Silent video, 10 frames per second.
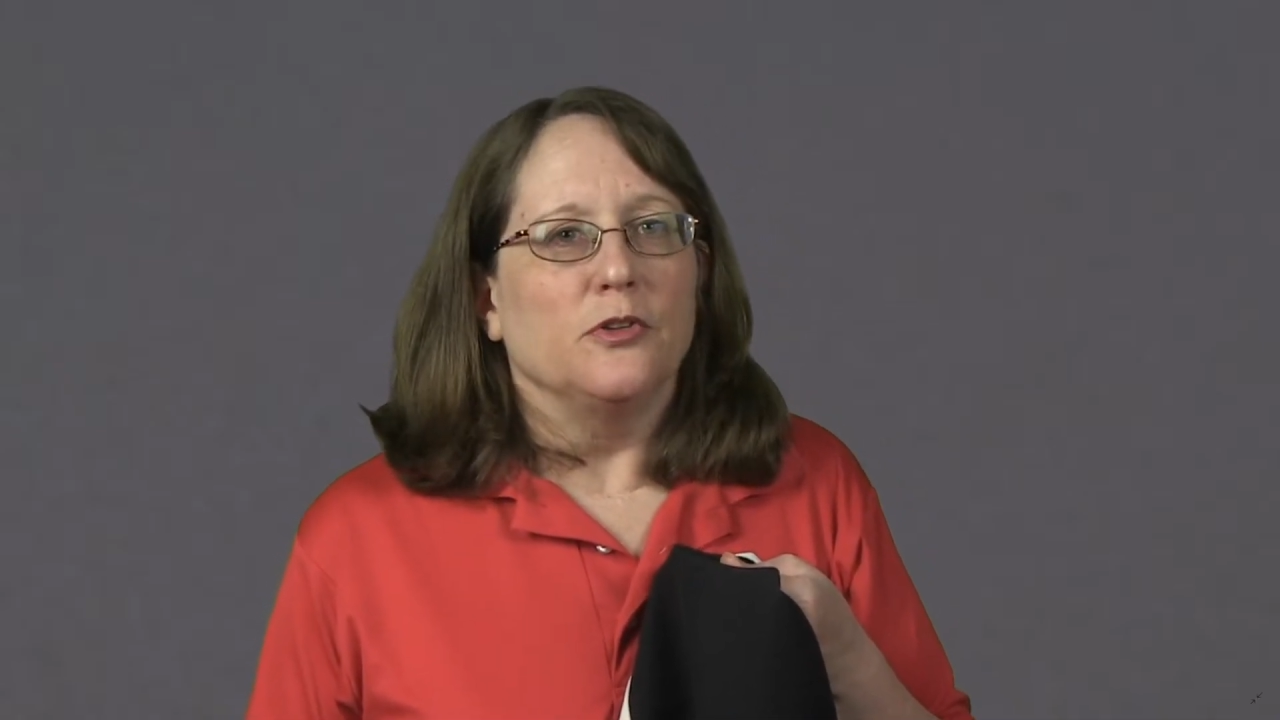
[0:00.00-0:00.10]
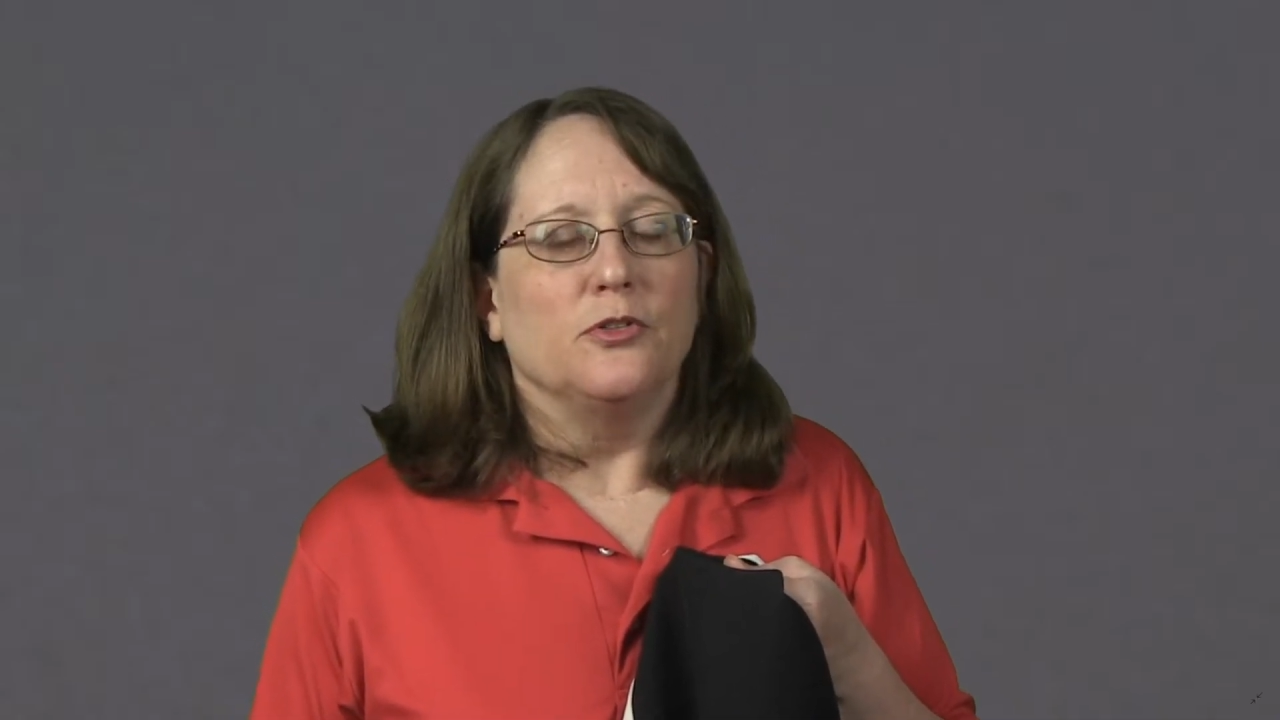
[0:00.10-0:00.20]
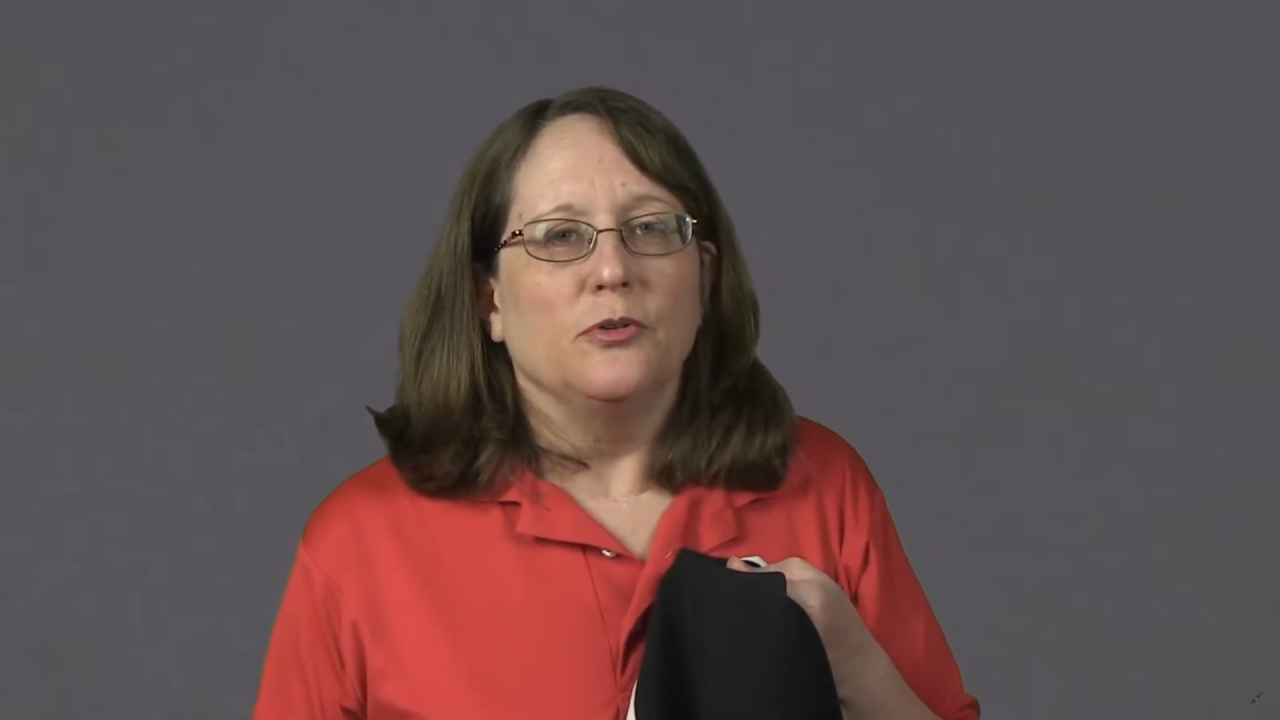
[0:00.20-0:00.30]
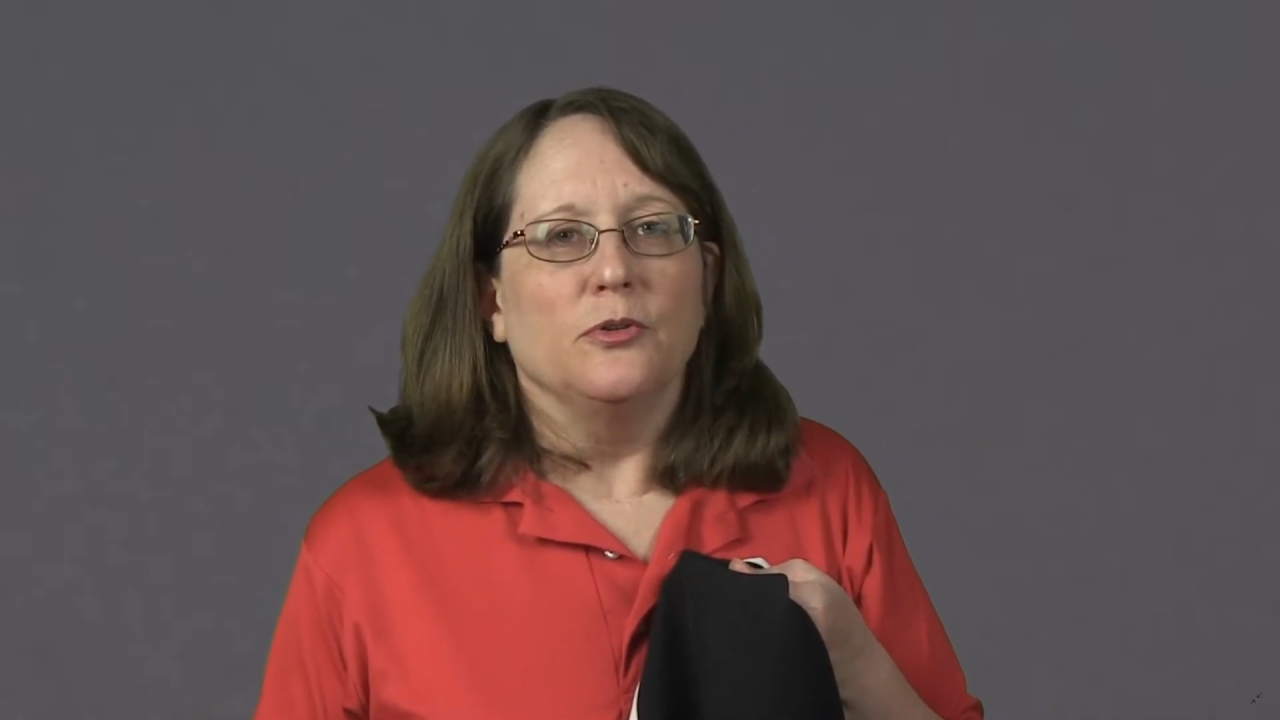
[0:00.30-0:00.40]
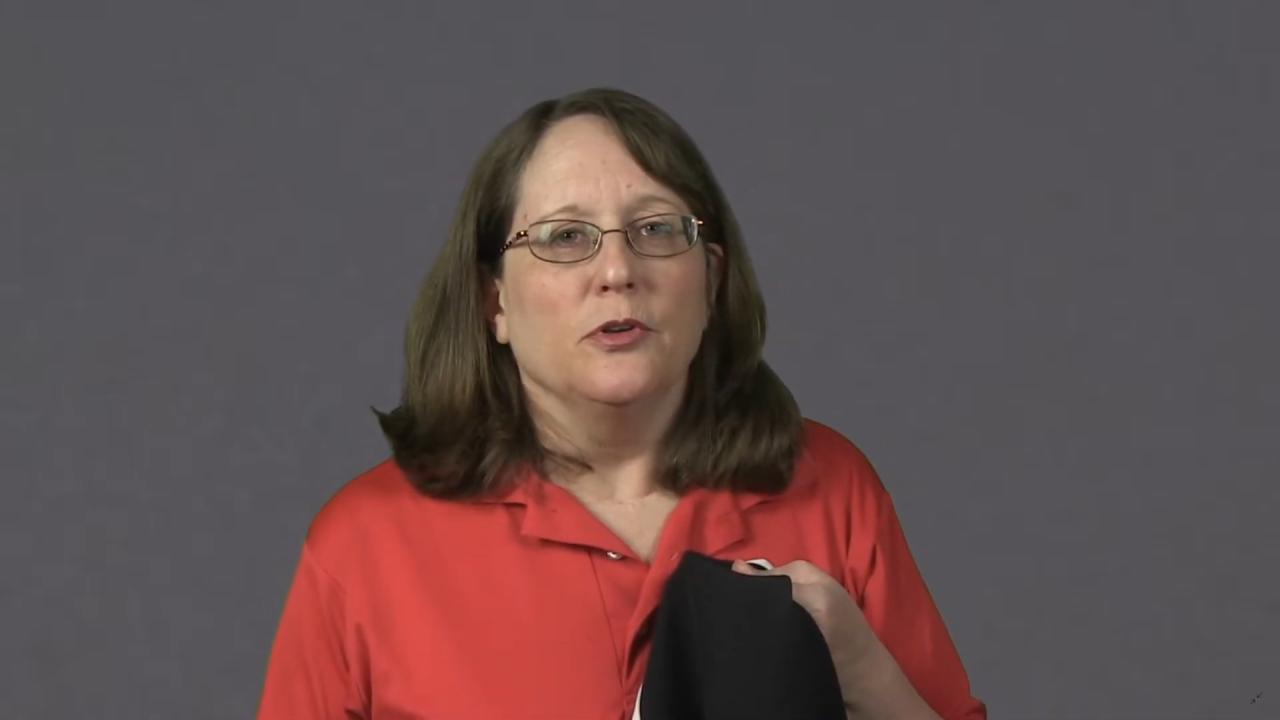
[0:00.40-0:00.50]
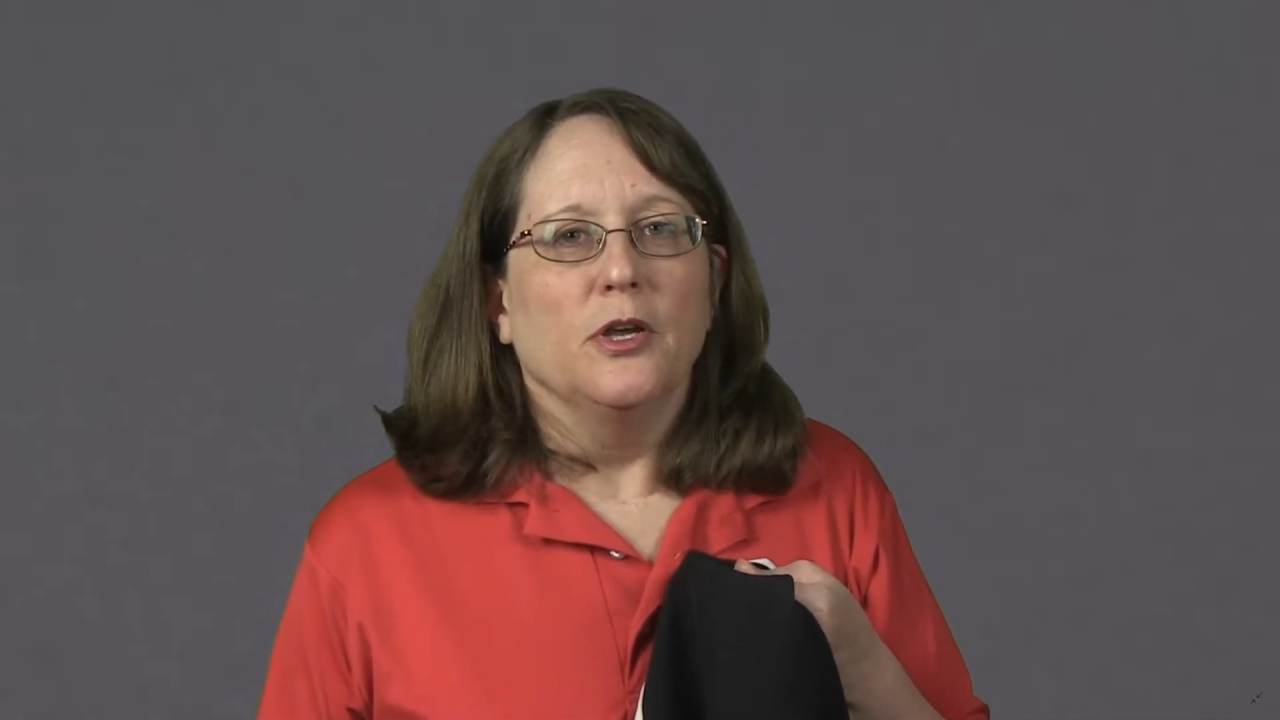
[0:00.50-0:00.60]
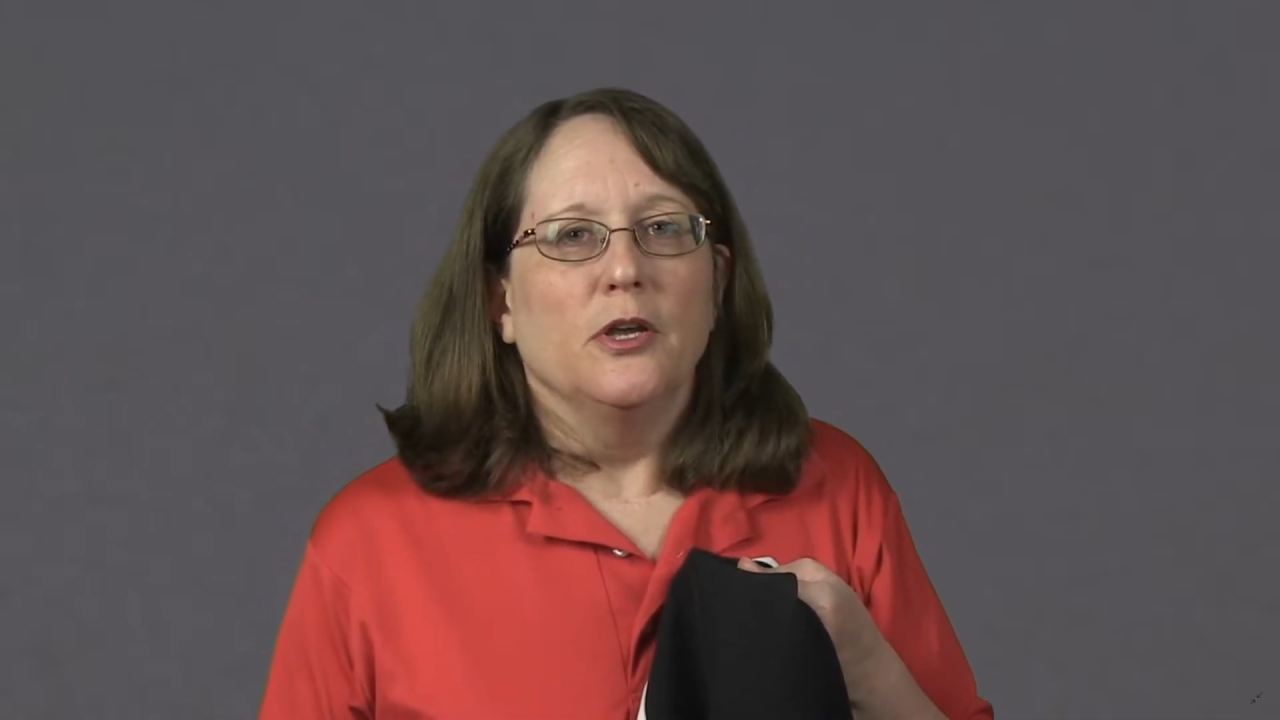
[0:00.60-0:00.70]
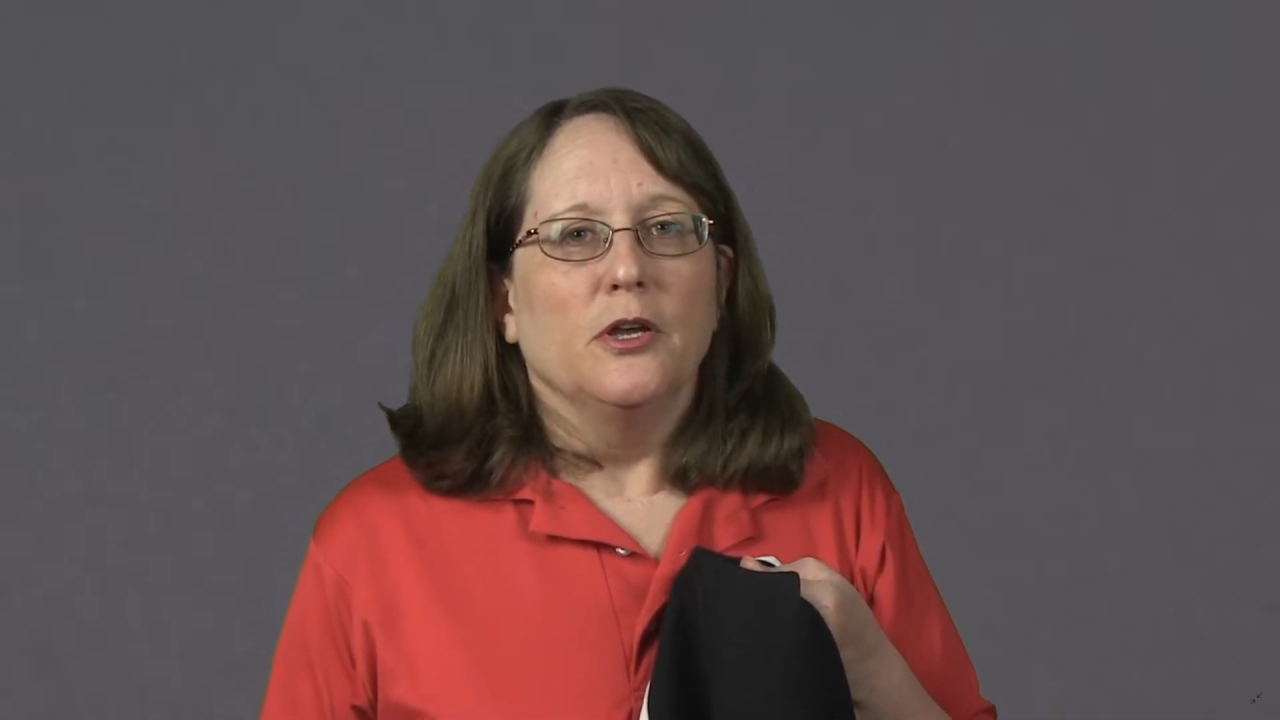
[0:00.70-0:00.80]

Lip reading: student,